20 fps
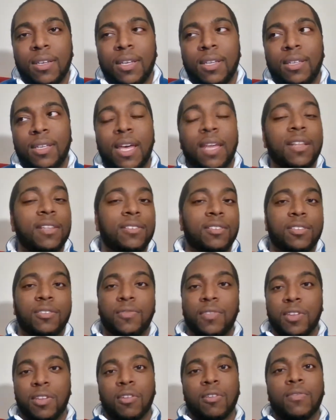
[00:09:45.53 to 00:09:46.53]
That is this
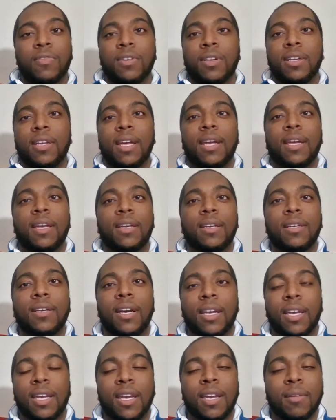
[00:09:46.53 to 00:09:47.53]
video for today.
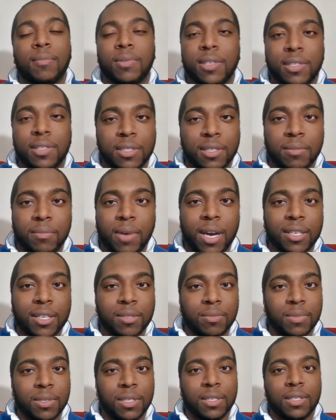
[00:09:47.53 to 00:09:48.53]
Again, please
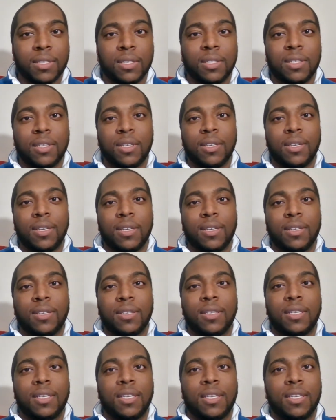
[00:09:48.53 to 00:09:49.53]
inbox me
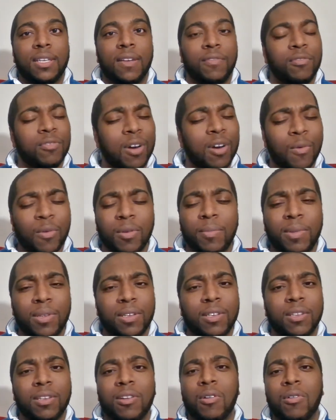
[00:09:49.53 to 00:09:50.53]
If you all want me
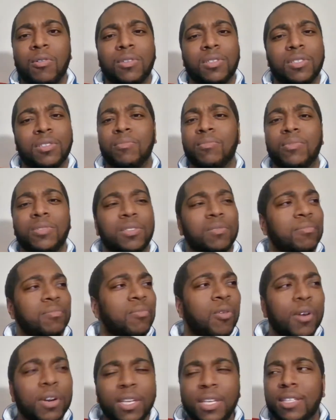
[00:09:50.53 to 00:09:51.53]
to go into some
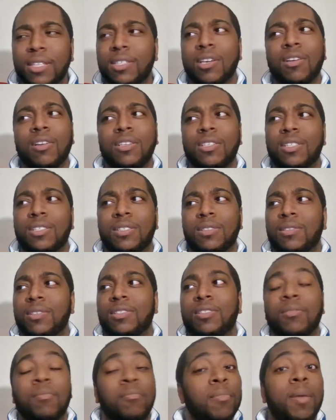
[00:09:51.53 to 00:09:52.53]
more detail or just
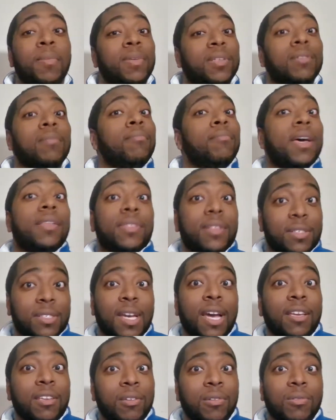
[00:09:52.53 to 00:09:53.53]
maybe some methods
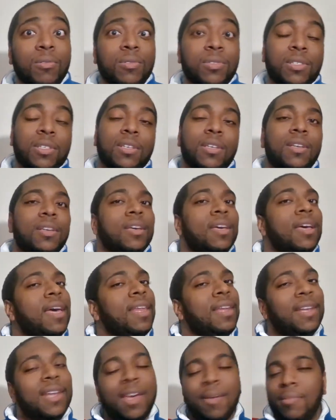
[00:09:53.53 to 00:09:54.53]
I used,
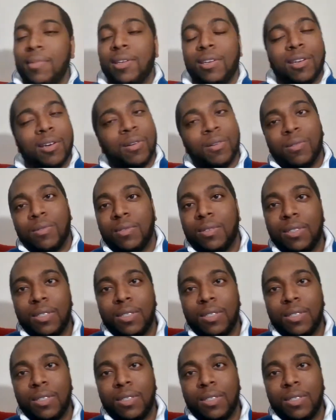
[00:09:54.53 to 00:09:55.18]
let me know.